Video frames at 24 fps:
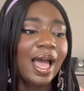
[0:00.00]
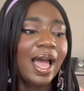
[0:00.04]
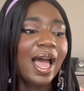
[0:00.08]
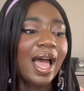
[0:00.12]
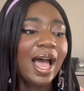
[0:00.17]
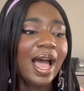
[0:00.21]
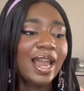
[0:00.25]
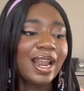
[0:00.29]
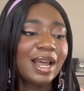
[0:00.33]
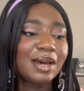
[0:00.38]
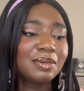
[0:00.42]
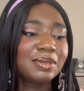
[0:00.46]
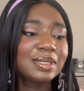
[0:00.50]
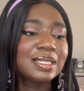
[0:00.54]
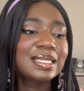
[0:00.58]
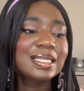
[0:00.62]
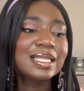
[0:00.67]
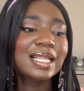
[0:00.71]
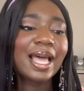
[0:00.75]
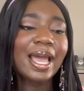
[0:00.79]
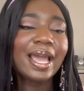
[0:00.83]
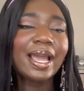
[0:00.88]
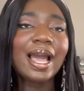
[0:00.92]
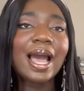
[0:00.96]
and I was
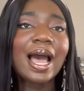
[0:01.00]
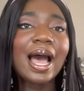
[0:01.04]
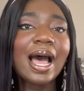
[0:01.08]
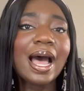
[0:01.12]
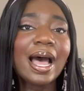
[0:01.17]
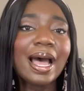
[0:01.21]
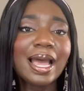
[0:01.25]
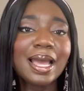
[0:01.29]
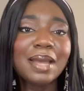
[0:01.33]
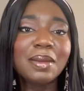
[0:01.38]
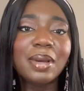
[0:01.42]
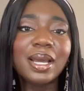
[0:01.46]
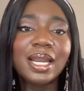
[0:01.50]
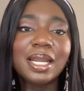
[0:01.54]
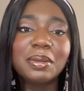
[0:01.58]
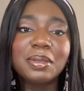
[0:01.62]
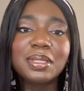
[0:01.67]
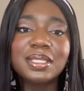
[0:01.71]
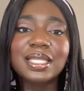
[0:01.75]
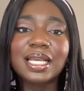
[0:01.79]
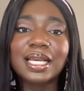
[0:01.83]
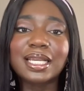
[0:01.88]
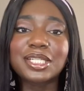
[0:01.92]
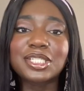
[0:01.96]
like, "Hi, my name
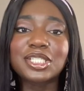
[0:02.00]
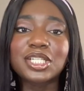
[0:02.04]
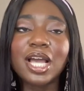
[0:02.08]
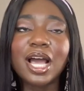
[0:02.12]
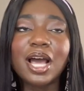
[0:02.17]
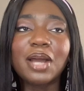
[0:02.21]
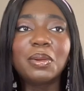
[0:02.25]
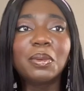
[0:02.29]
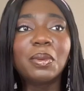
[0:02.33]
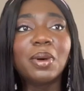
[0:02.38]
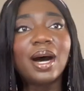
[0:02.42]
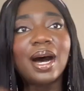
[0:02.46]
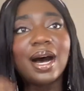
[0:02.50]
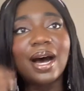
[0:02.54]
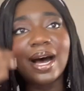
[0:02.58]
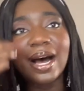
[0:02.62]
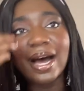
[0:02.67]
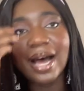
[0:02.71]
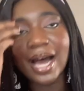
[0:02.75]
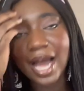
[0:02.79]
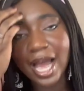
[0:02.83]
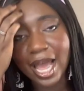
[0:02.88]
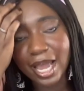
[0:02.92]
is Ashanwa.